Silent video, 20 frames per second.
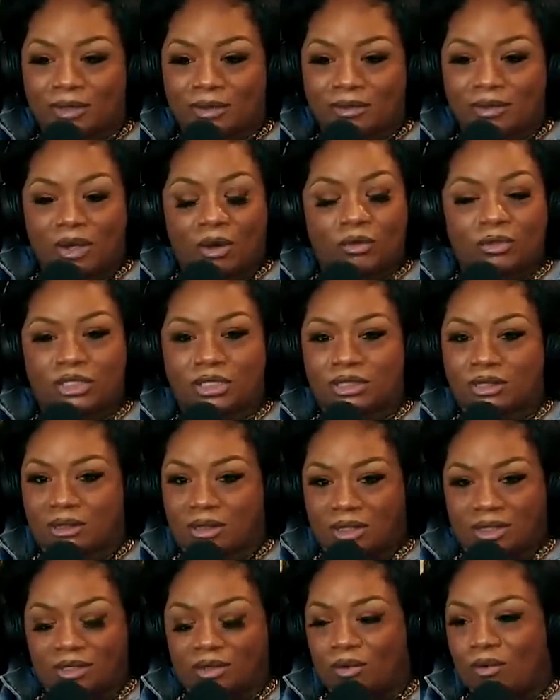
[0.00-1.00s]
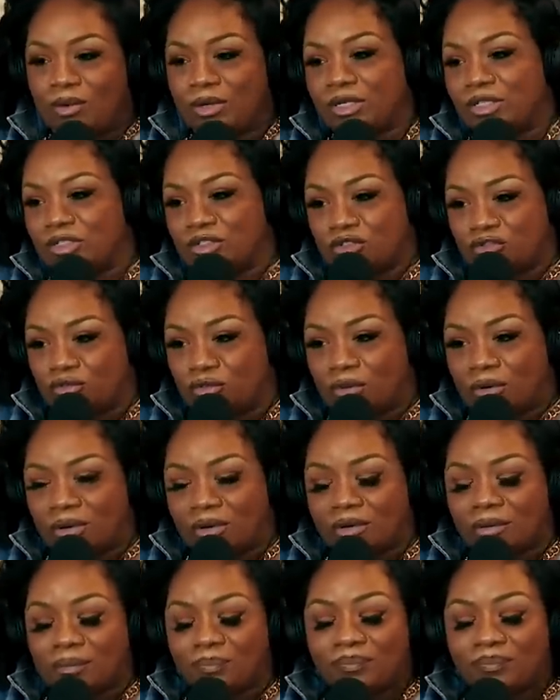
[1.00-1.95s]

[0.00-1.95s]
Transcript: No, just in the audience, drunk.